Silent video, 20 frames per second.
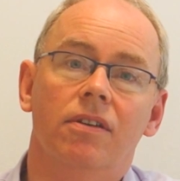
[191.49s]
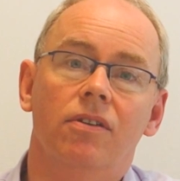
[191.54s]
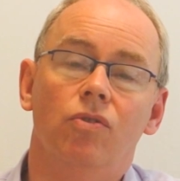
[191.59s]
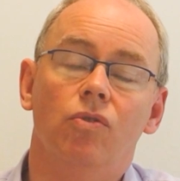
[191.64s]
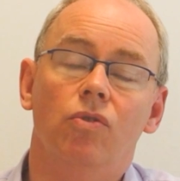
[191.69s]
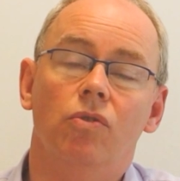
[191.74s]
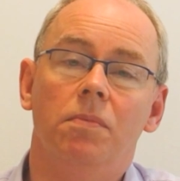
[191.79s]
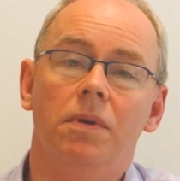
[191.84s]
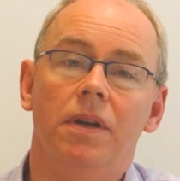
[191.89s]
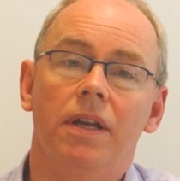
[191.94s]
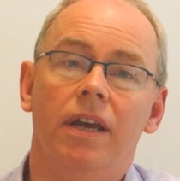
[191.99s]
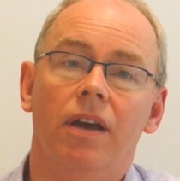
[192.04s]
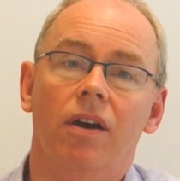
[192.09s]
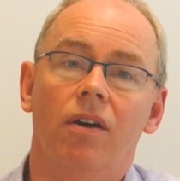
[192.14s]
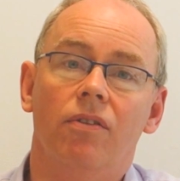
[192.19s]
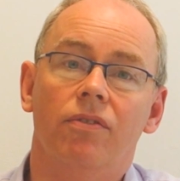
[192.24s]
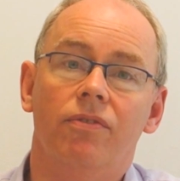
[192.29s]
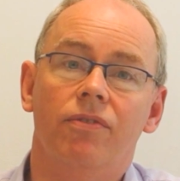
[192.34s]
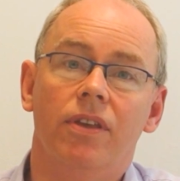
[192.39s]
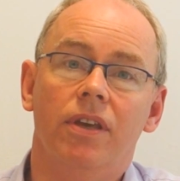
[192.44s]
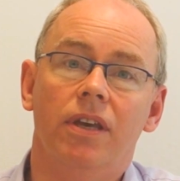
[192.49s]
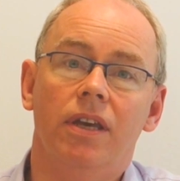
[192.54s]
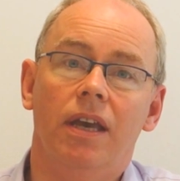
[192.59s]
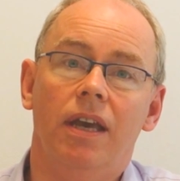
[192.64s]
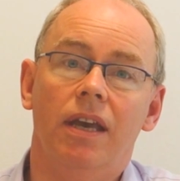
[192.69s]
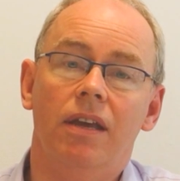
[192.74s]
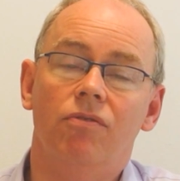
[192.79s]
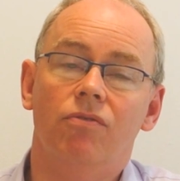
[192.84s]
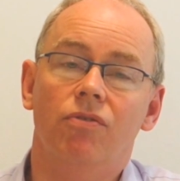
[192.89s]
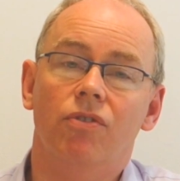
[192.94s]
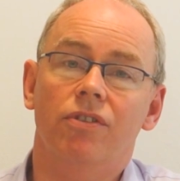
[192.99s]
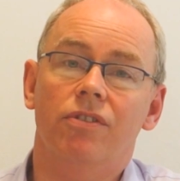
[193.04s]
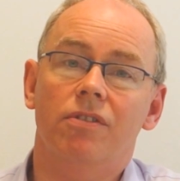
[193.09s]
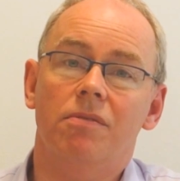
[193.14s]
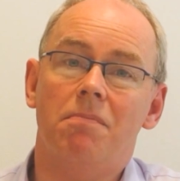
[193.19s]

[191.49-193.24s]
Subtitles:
normally of the invoice